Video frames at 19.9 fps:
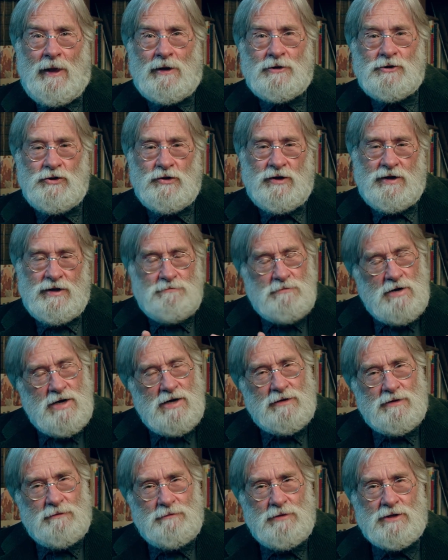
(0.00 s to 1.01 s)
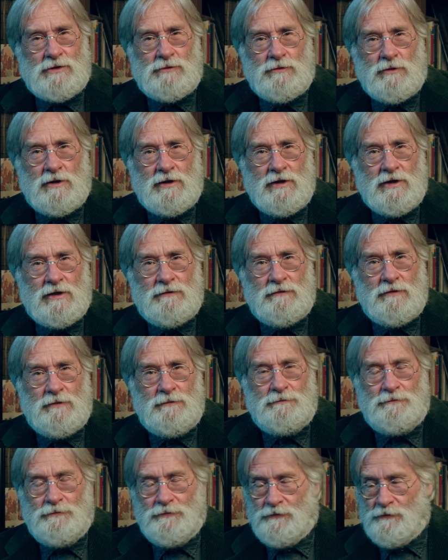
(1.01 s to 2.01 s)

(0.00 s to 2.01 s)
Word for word: so you can make the best work out of them.